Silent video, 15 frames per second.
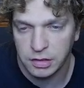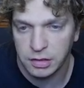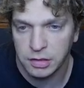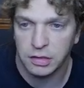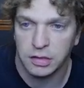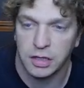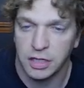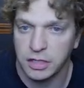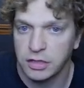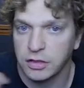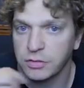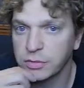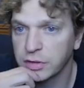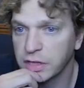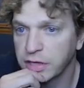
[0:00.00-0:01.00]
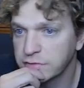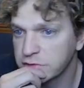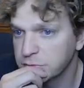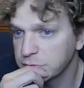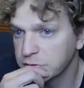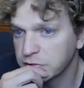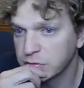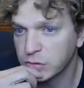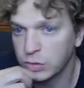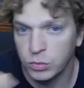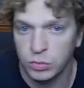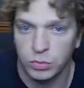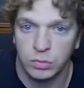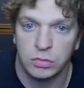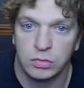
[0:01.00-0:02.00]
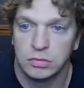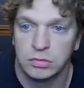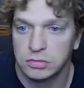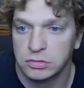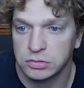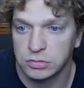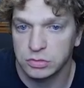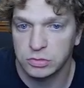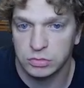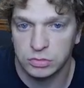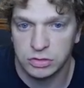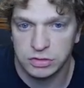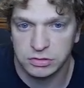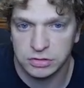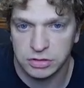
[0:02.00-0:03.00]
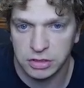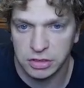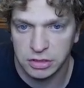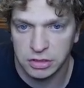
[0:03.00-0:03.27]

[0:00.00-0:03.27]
gaining the 3 life is going to be... Ooh, interesting.